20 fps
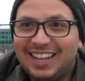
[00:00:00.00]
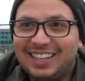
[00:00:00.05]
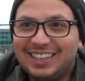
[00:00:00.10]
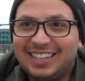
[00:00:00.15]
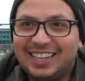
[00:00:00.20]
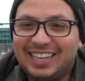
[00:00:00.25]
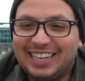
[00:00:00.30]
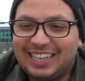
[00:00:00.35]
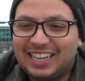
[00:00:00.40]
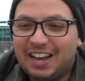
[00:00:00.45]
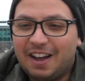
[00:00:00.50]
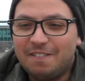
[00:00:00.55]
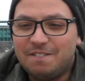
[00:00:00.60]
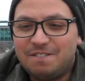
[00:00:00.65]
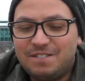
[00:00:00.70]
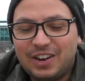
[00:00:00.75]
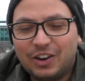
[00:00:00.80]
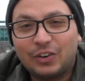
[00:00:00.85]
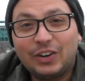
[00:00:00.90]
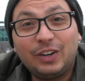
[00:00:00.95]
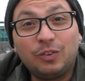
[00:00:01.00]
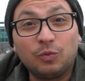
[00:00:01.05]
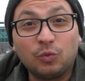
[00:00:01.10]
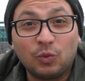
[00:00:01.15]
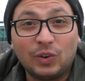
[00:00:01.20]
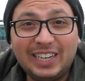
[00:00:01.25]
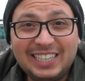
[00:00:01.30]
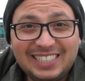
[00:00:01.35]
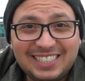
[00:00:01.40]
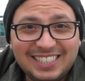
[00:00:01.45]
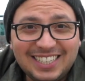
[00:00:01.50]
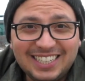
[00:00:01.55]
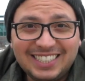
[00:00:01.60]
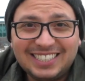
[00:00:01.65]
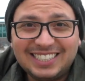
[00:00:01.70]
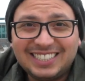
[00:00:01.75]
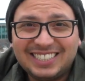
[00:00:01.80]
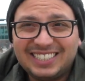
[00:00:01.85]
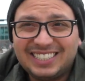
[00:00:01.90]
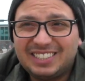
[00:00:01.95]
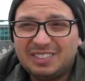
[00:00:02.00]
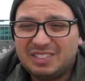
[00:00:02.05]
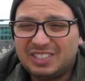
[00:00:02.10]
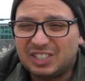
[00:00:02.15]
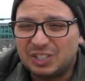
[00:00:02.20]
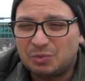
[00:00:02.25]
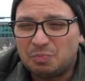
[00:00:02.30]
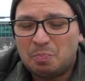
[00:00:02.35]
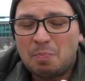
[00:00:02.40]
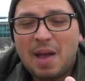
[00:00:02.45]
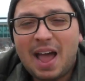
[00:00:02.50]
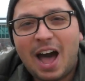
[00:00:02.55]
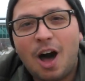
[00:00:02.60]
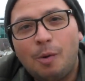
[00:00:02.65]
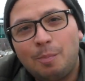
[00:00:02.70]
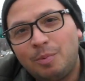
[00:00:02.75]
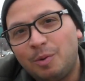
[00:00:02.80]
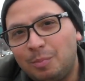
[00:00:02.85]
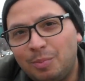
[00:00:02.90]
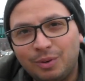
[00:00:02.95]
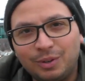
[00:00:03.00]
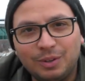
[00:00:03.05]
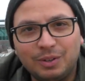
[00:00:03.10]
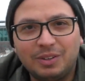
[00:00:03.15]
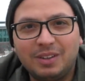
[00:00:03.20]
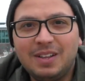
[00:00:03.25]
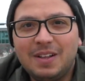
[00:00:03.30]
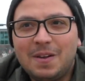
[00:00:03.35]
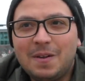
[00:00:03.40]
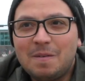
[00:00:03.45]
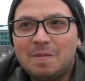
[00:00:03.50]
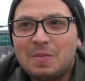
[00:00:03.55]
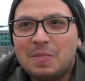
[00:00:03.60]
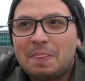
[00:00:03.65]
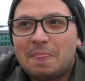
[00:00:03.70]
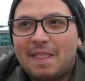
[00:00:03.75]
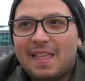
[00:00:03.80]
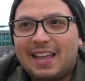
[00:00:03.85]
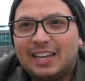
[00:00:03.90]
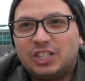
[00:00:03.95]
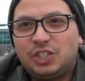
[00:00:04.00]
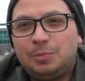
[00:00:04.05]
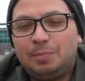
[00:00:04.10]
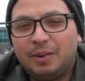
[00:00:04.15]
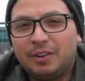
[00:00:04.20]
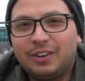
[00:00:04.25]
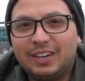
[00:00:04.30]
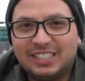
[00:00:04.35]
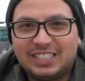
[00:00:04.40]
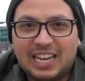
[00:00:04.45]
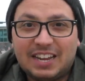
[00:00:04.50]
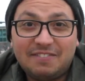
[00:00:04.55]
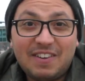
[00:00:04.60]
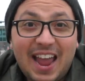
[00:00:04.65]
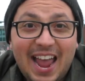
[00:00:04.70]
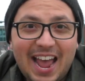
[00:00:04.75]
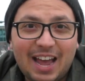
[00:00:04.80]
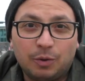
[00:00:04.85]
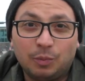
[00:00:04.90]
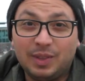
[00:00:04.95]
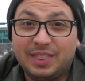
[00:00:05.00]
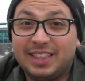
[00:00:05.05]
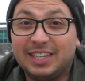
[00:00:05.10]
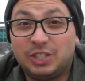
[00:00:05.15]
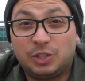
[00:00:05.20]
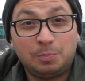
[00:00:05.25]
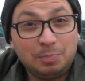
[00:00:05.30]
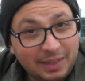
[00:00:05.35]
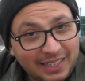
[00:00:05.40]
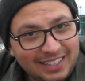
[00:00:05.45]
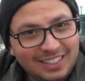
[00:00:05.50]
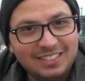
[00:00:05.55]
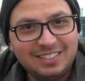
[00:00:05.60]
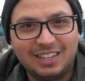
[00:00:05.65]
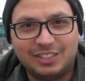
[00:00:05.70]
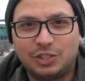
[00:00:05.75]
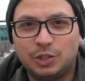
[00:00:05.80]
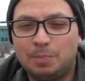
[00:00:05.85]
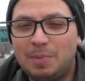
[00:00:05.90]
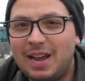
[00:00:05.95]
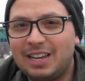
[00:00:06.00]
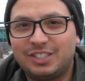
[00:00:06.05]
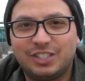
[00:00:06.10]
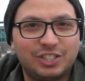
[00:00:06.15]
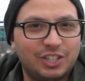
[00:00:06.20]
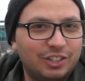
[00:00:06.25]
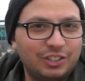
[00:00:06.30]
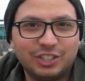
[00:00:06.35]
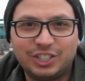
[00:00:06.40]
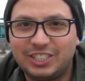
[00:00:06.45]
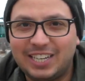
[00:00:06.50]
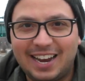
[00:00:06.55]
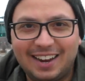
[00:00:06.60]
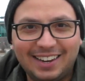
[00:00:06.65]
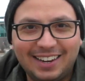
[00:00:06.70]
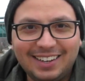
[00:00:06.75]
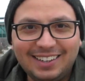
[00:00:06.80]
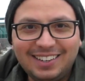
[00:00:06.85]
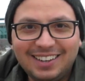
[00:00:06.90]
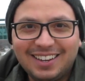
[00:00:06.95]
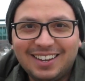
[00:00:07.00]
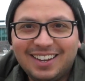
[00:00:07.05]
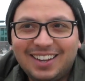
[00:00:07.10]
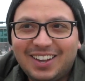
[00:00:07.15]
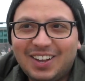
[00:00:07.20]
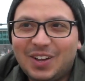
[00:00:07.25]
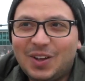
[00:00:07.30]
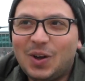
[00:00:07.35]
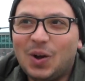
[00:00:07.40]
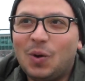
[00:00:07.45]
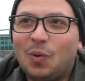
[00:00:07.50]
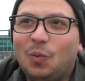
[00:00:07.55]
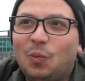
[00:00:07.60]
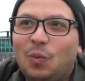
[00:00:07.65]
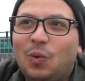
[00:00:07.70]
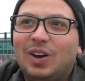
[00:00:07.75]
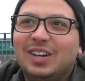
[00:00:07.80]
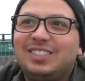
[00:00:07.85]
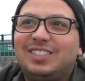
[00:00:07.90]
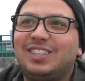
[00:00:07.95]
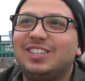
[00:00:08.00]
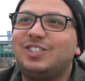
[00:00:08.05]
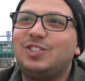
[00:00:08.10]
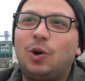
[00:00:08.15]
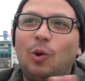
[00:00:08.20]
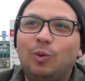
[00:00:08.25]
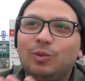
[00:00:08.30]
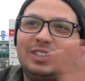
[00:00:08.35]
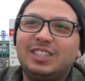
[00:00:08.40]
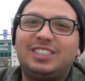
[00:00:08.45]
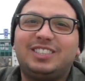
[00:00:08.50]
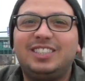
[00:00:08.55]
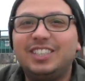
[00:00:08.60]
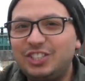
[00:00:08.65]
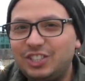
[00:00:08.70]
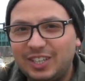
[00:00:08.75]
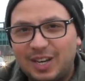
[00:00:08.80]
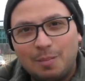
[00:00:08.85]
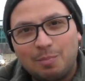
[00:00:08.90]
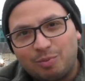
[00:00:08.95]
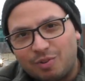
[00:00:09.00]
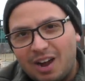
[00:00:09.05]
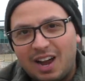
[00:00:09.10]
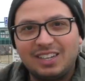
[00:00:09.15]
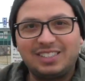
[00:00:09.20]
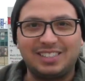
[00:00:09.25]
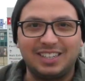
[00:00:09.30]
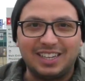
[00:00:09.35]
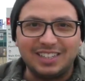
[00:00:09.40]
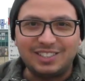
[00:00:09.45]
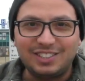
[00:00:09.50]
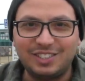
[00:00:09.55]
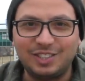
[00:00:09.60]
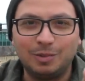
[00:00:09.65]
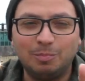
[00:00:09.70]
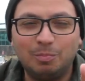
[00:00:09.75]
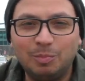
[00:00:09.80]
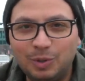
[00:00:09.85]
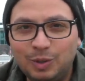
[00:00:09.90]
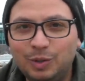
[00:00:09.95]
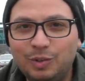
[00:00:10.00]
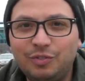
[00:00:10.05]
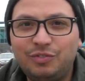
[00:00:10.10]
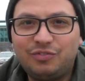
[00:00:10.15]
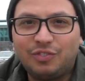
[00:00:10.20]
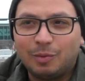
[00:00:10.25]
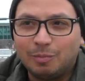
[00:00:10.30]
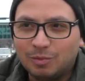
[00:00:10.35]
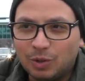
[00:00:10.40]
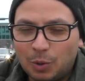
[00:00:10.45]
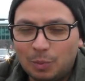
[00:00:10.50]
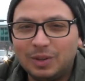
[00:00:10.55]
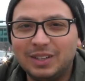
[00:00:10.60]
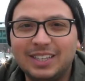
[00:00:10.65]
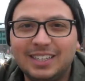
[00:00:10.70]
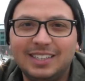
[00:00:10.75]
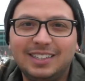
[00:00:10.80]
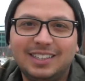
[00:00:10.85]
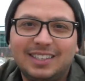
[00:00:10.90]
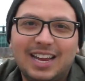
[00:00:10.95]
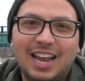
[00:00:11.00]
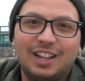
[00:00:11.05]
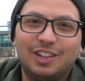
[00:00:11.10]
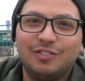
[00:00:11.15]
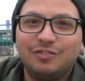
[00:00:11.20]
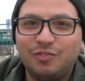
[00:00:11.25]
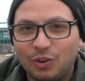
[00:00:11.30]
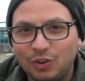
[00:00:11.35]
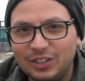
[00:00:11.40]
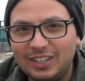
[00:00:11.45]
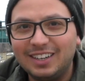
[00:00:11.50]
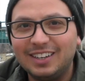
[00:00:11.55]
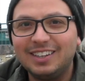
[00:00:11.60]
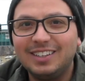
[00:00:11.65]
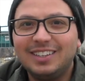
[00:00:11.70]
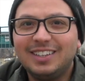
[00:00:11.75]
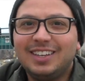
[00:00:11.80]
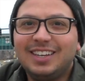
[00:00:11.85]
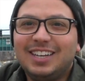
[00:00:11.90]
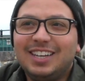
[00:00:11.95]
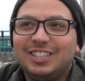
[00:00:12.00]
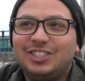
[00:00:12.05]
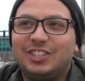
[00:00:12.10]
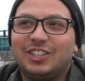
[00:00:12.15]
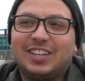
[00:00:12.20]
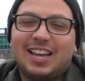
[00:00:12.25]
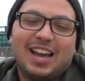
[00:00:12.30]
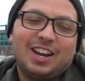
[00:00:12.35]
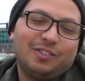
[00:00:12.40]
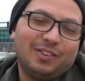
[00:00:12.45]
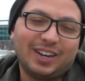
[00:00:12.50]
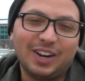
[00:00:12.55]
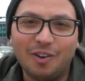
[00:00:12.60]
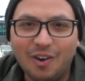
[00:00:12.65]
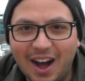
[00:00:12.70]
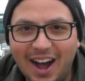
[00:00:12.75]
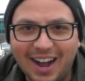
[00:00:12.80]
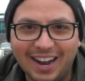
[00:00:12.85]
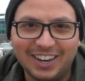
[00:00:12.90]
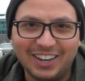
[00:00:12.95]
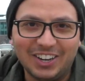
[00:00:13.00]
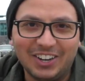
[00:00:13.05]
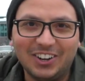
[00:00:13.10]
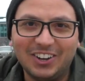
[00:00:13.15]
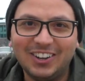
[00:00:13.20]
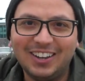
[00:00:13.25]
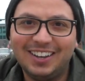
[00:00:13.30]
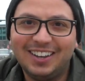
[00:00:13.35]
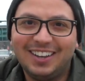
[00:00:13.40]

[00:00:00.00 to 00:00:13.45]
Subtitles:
like a very recent, just palpable experience I've had with this peace that surpasses understanding was this whole decision and process to move from Loma Linda, California to Kettering, Ohio.